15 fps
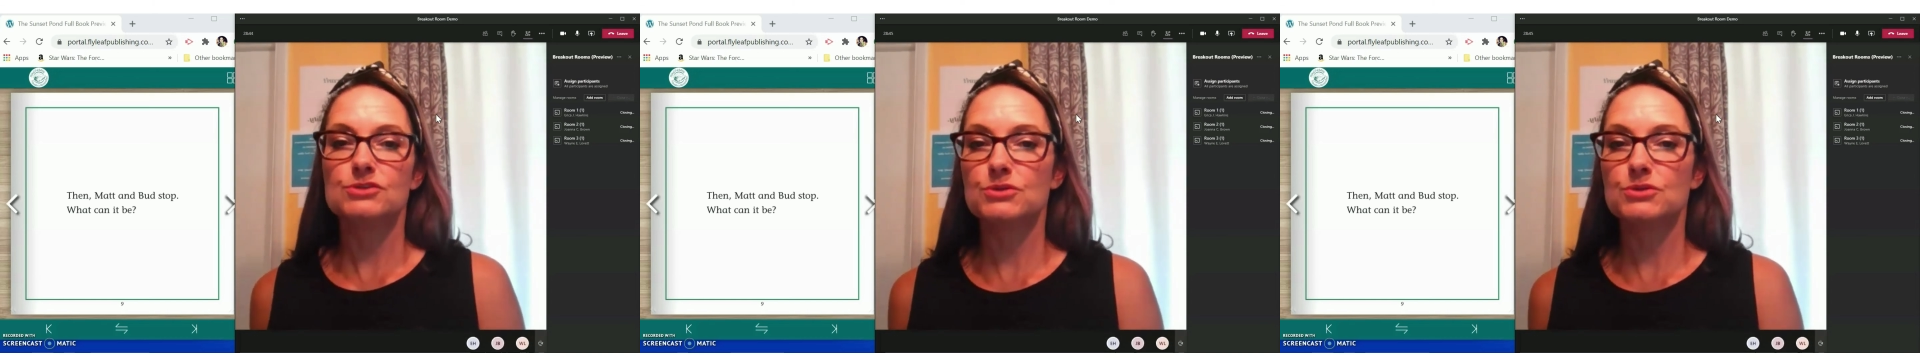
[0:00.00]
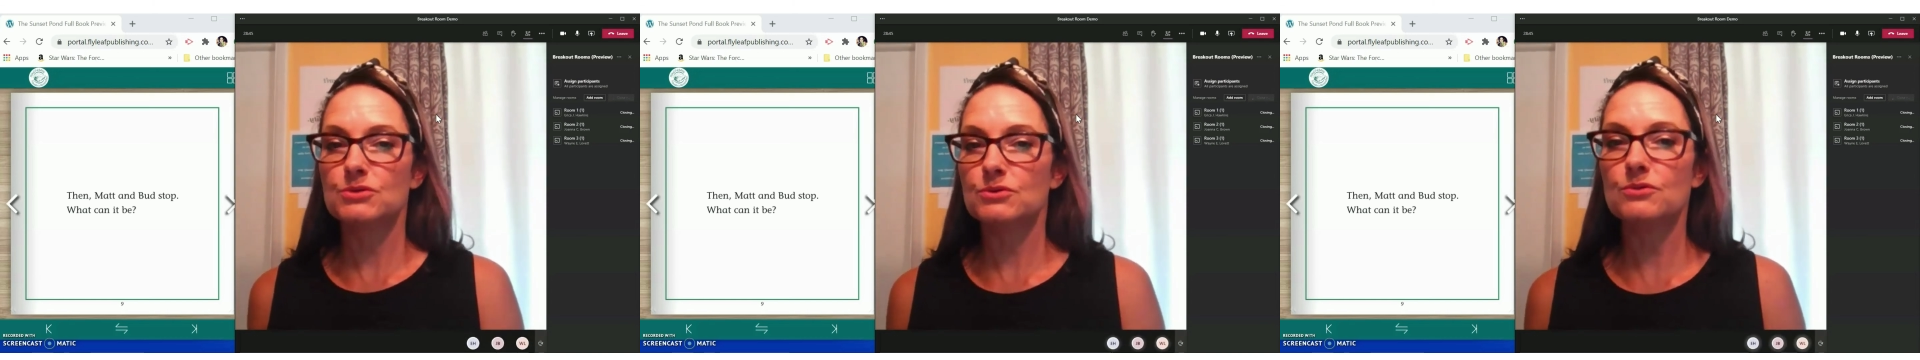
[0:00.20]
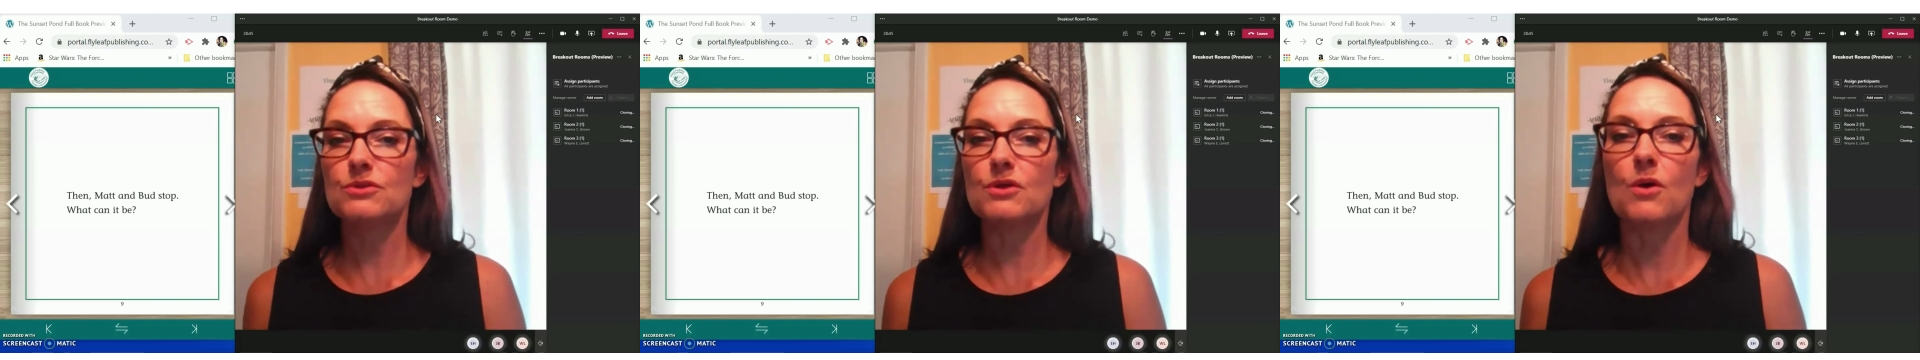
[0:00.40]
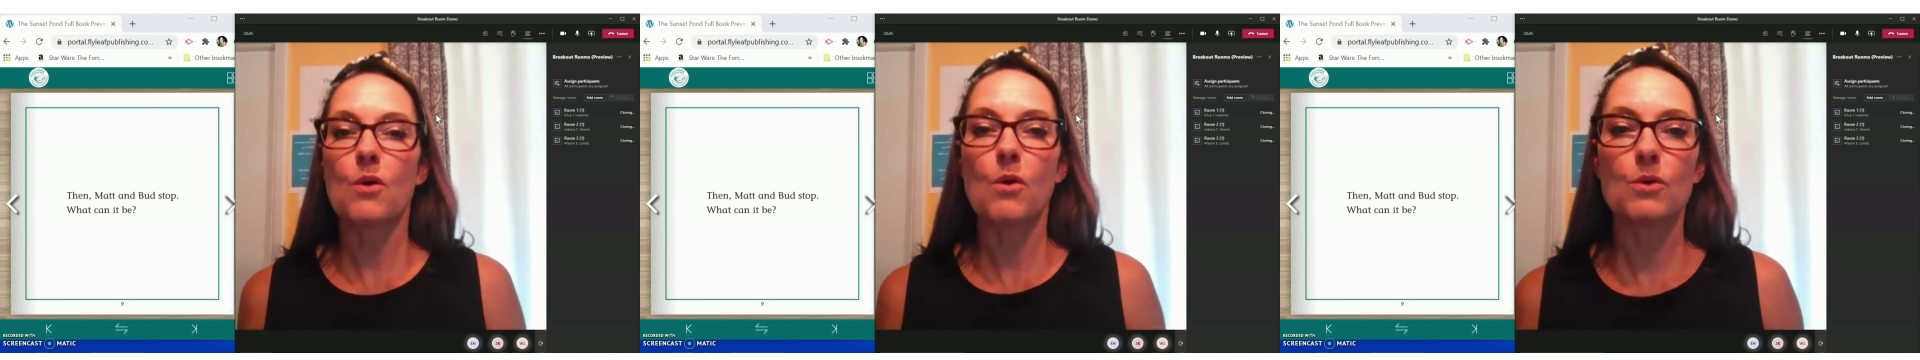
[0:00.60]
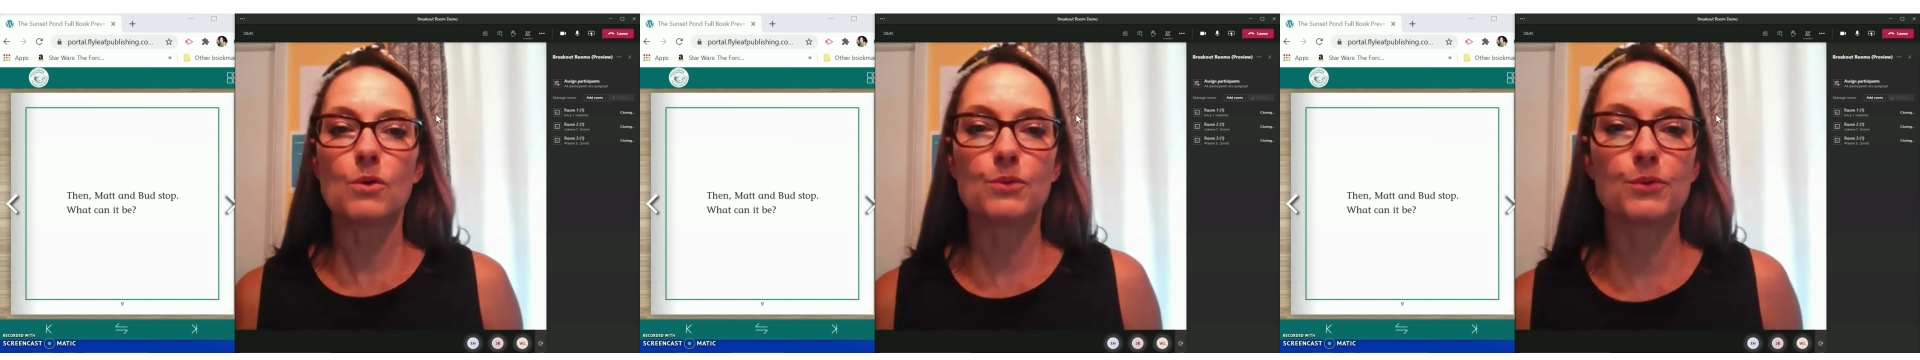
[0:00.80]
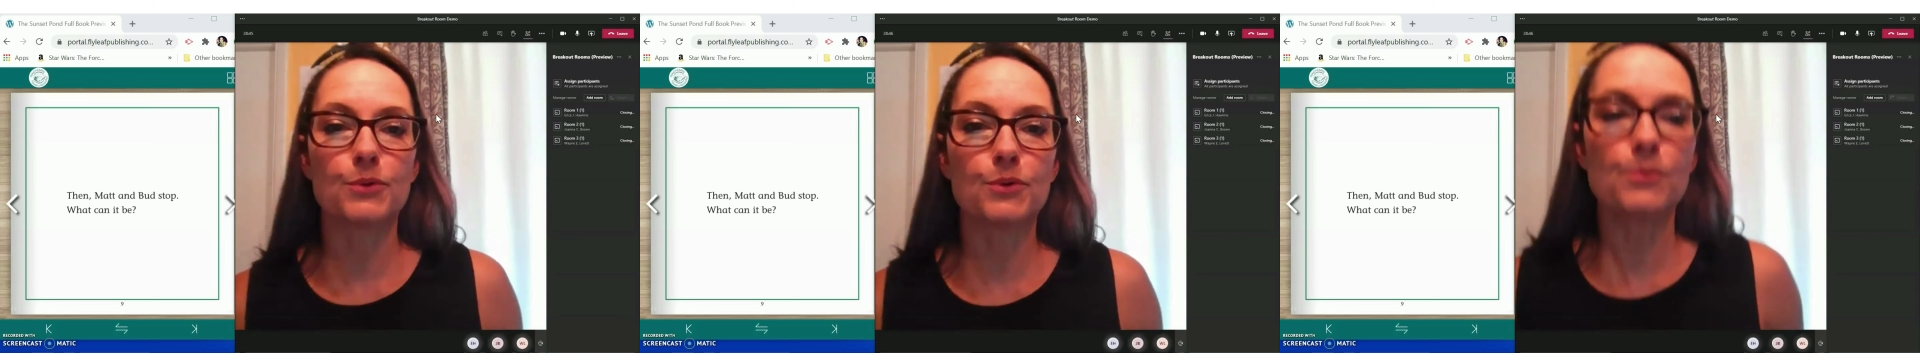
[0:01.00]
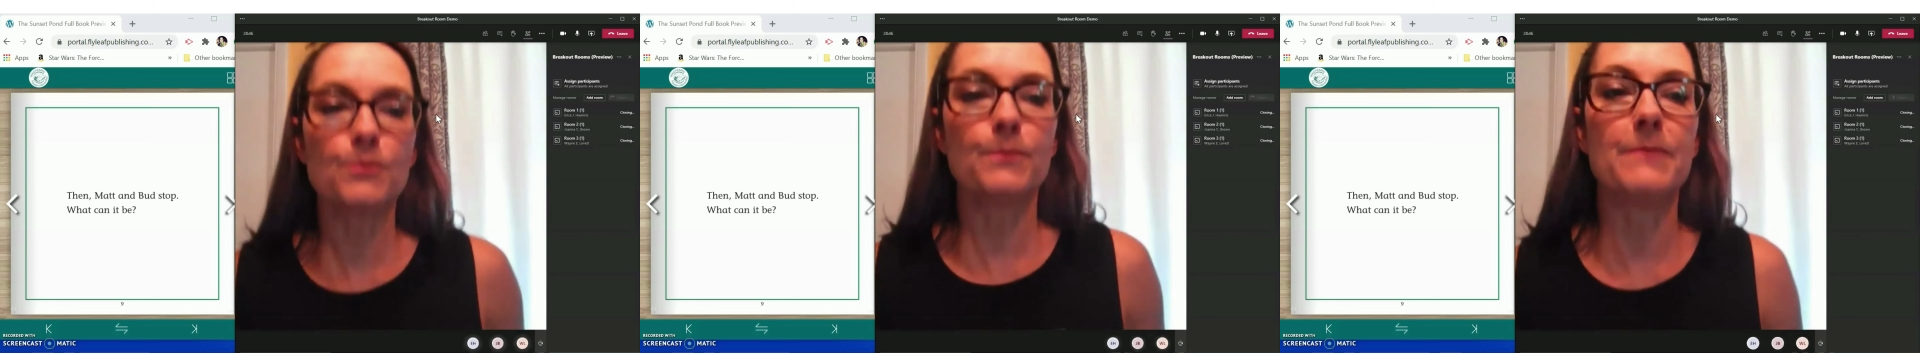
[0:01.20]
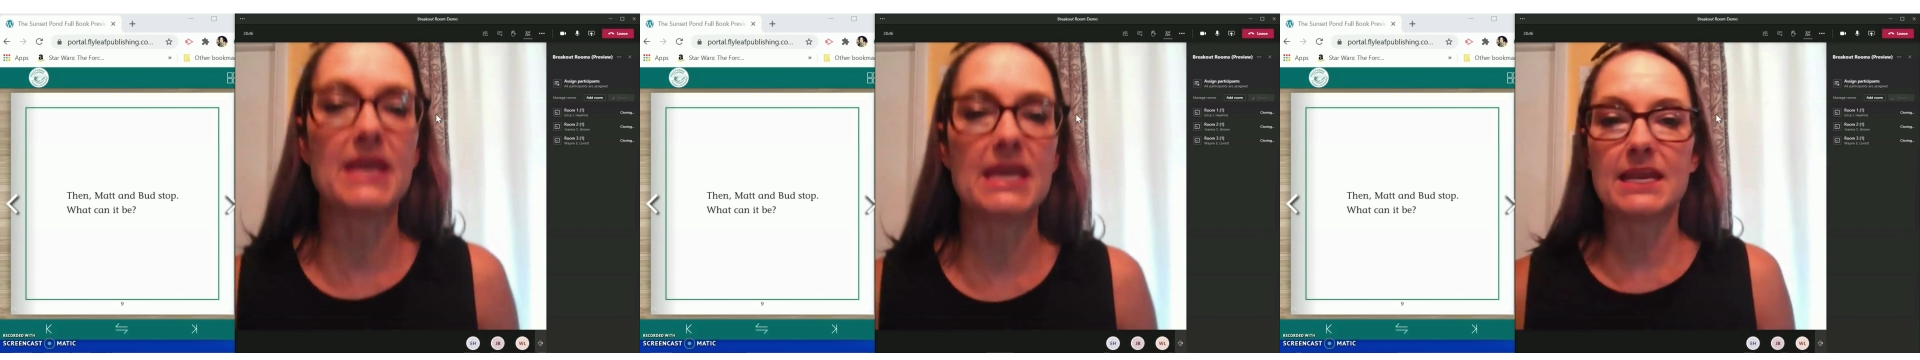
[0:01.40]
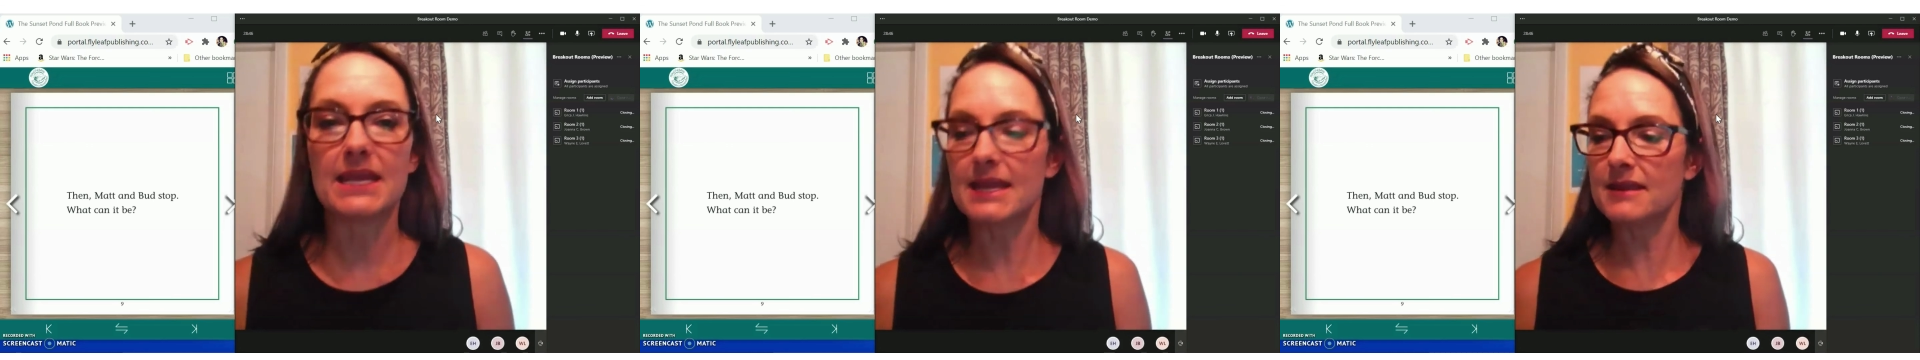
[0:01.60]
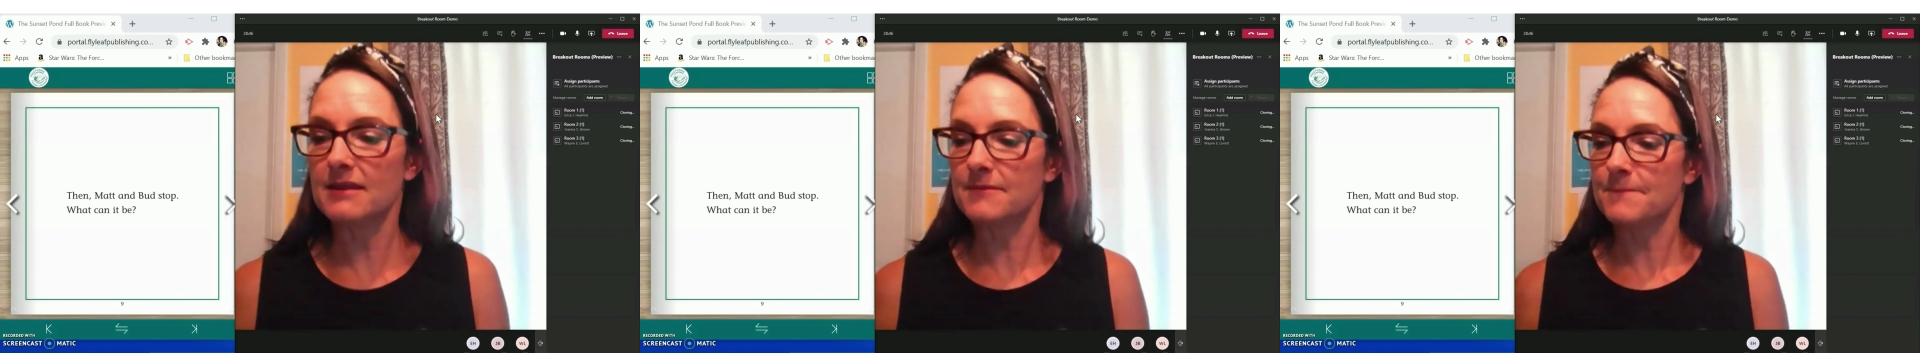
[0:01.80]
to the whole group
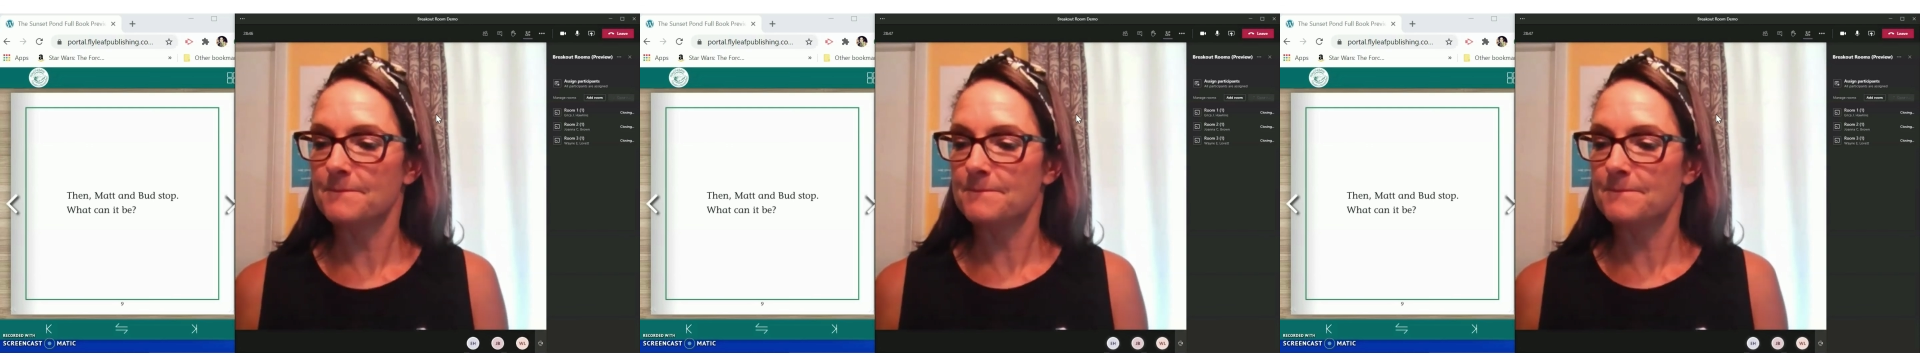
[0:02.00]
meeting.